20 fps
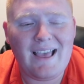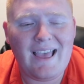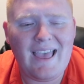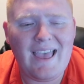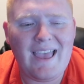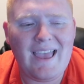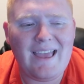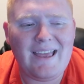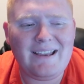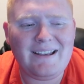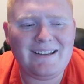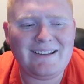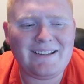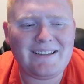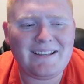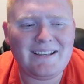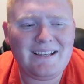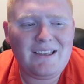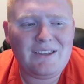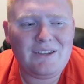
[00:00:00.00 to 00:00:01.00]

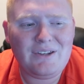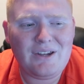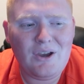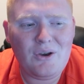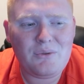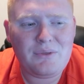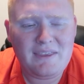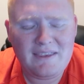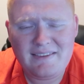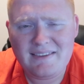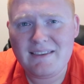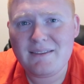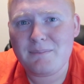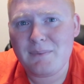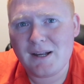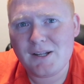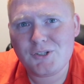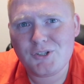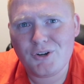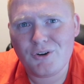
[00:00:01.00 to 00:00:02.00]
And you know, this is
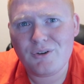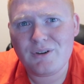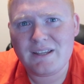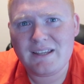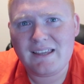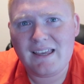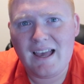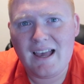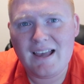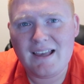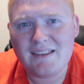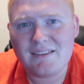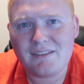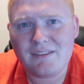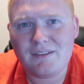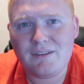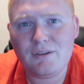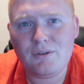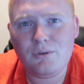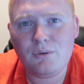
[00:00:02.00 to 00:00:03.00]
my journey,
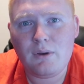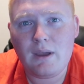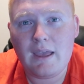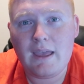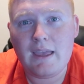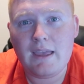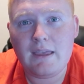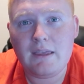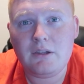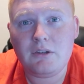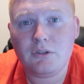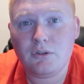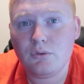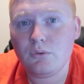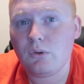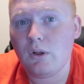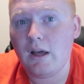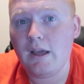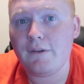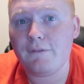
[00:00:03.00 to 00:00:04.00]
guys, to a new
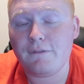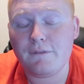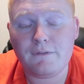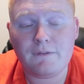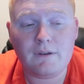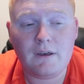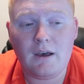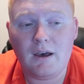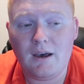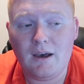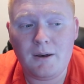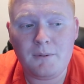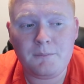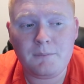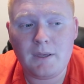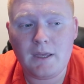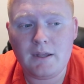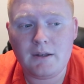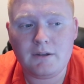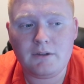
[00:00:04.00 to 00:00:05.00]
life
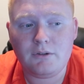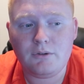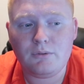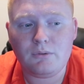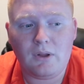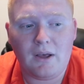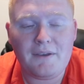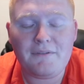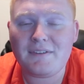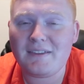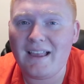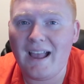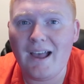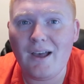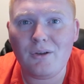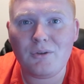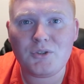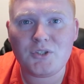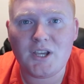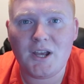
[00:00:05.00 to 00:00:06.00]
and a new
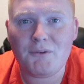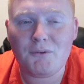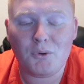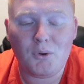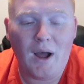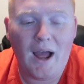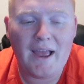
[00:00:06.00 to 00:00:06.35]
lifestyle in general.